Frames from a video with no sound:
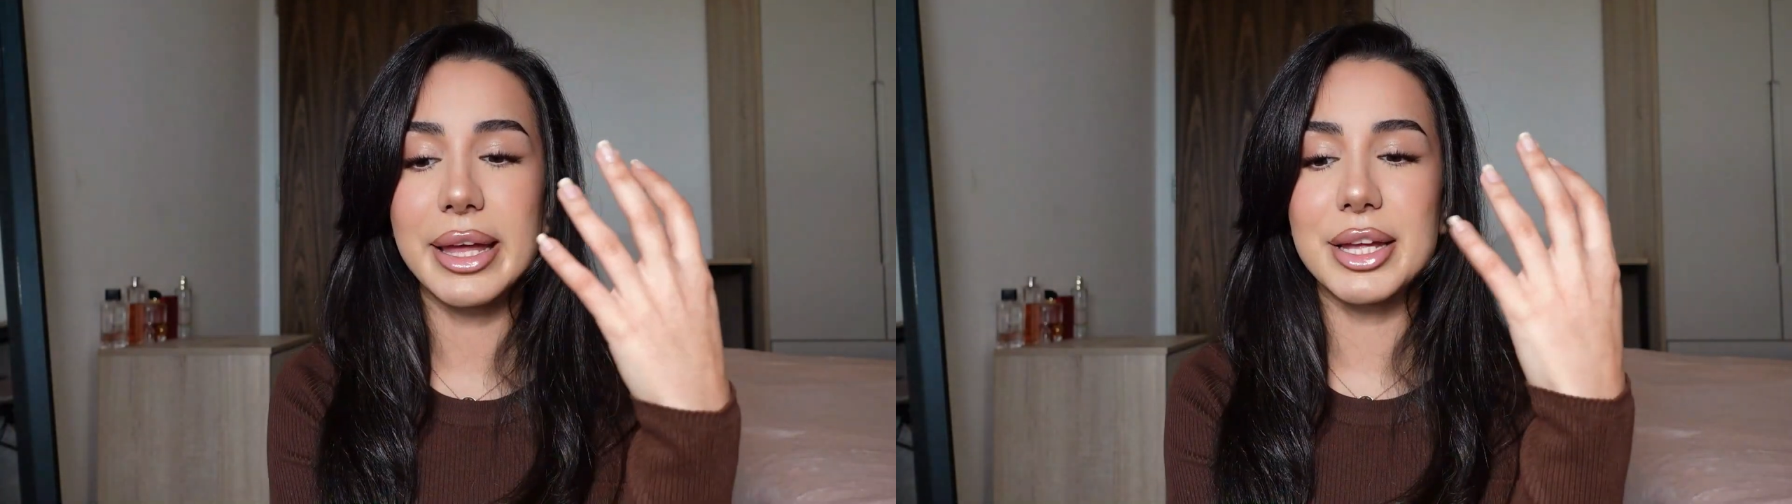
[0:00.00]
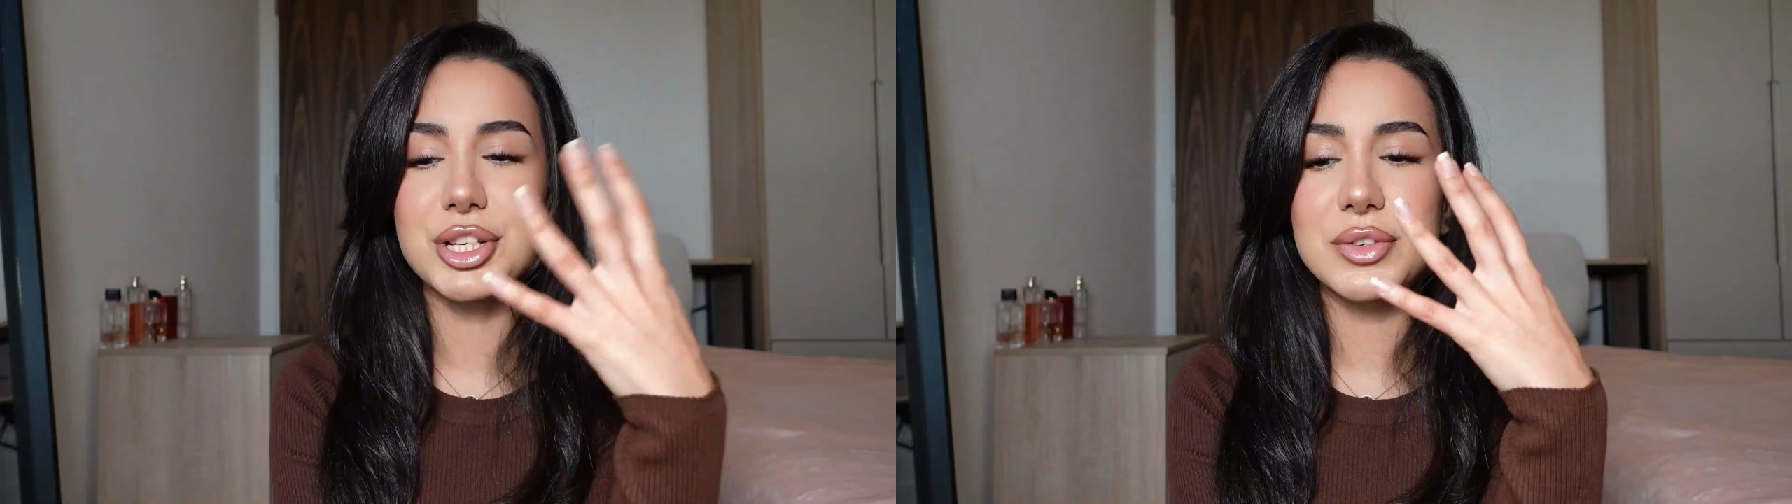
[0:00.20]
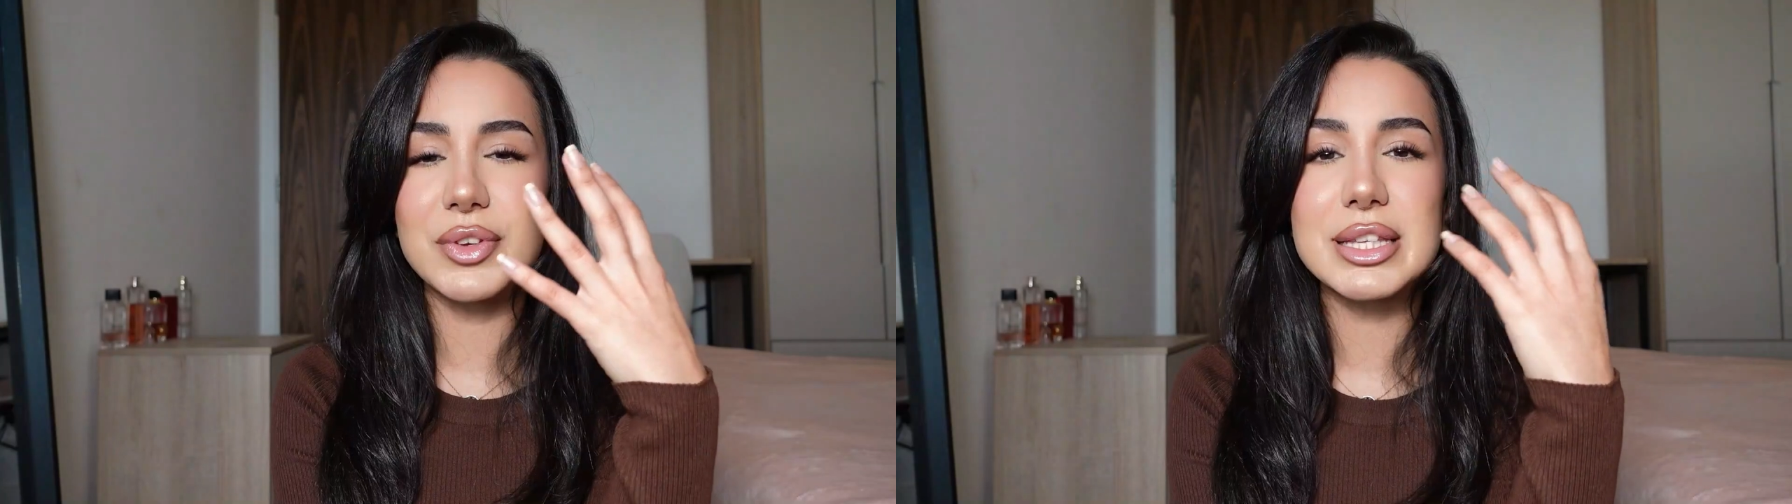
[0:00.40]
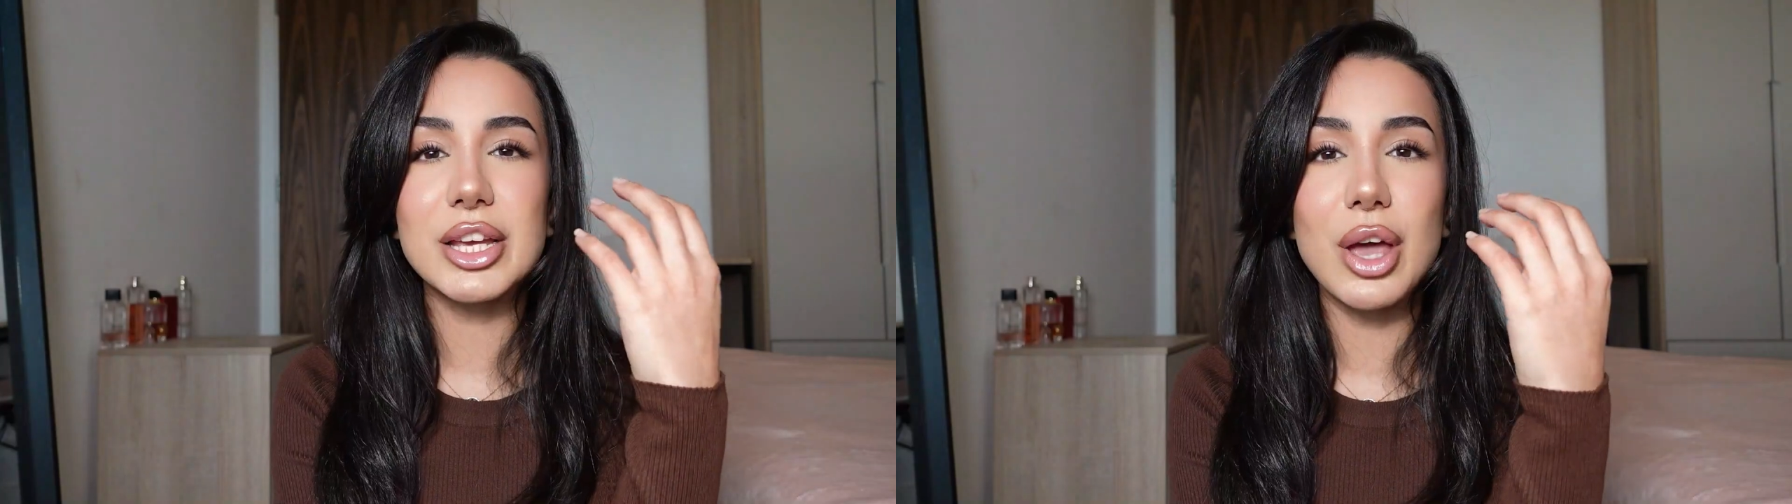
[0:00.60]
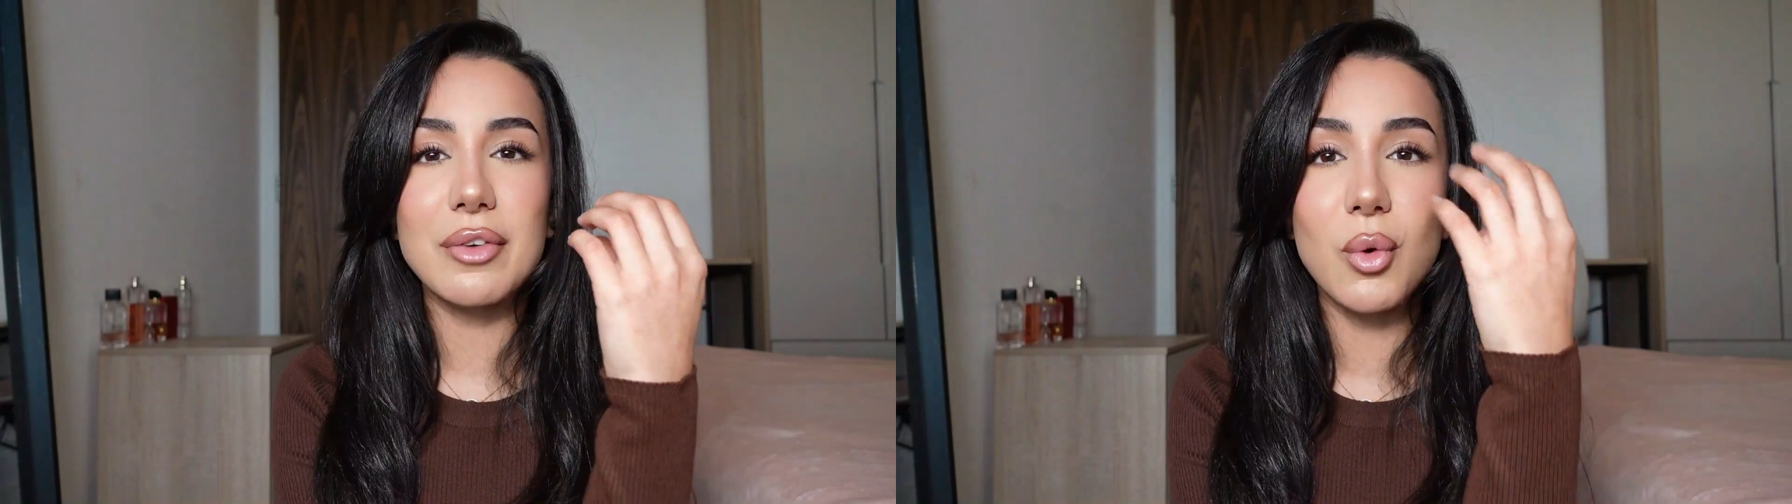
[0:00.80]
It just feels
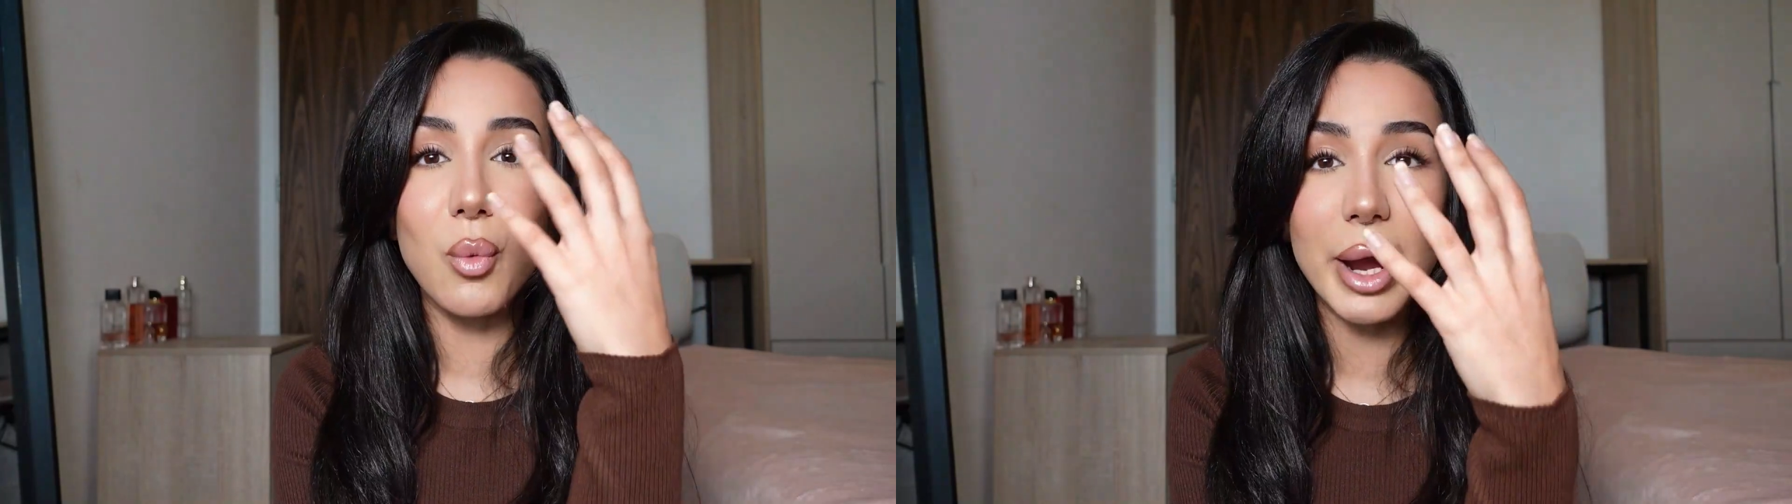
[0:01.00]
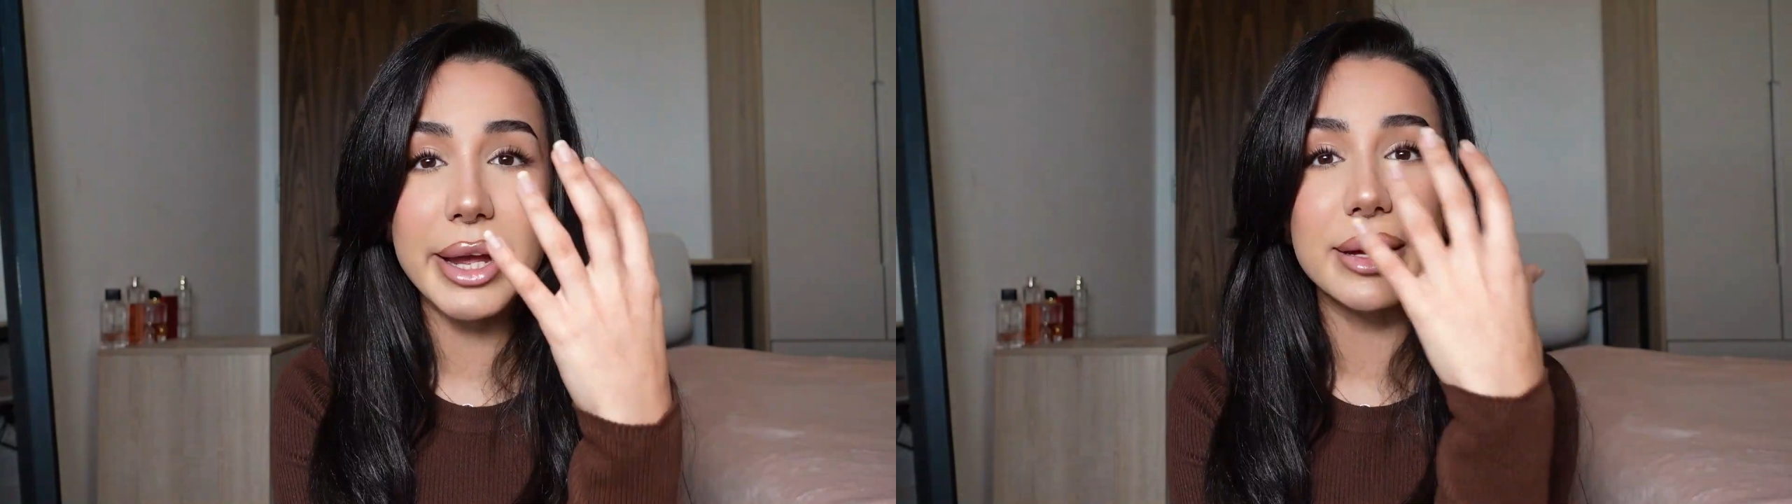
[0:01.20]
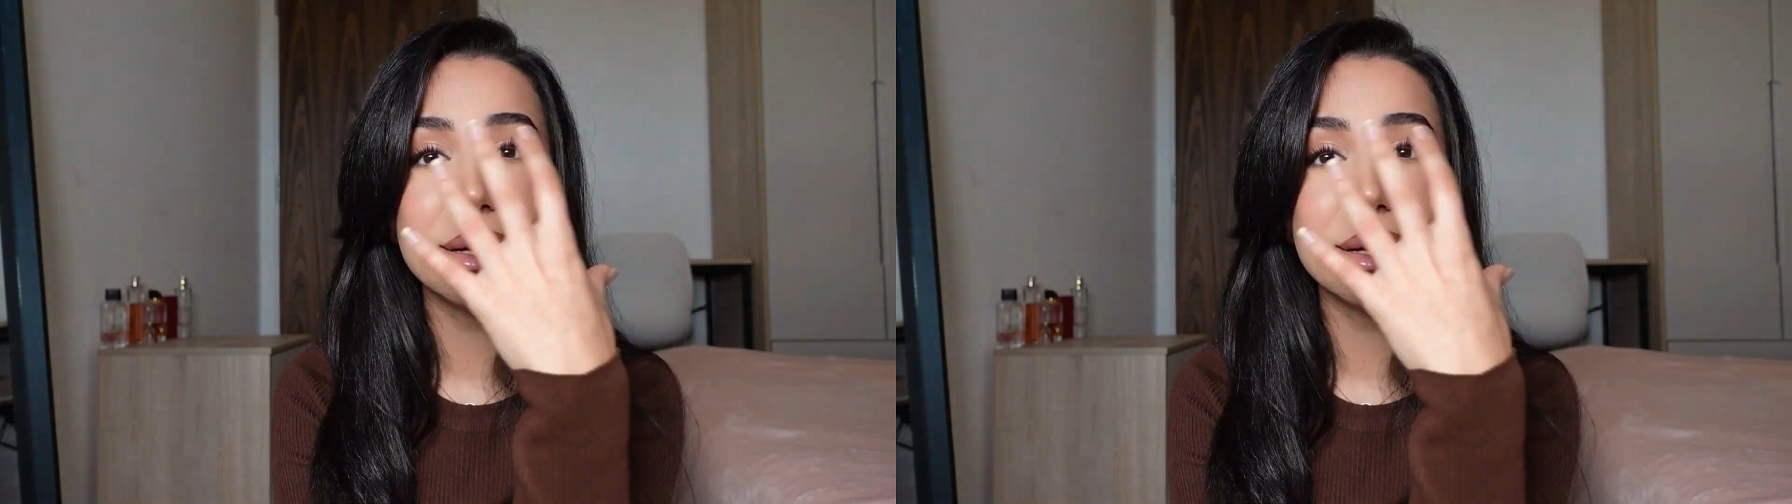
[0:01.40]
like you have a weight